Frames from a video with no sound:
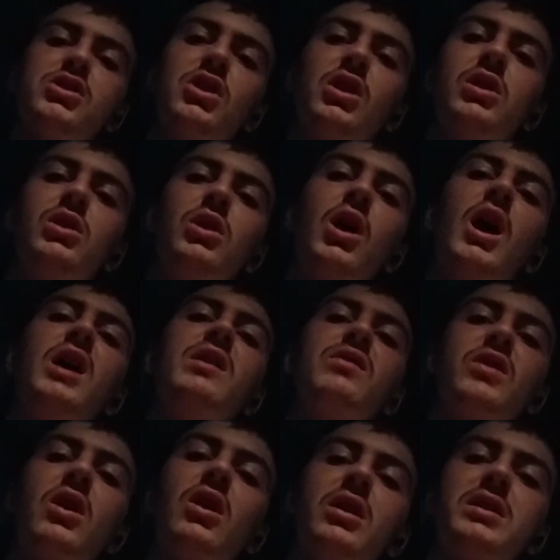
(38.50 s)
a lot of
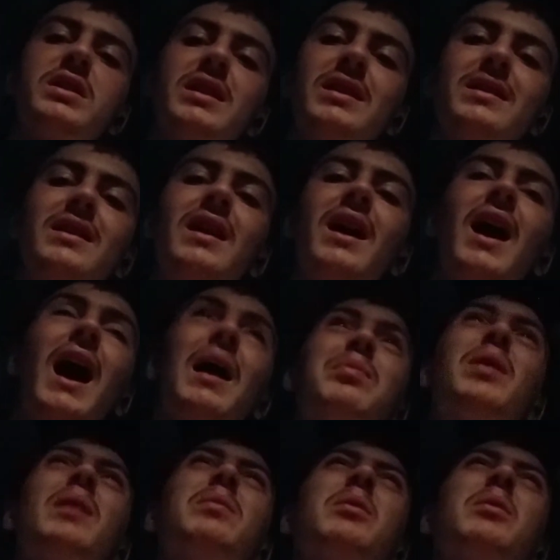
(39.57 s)
content. I probably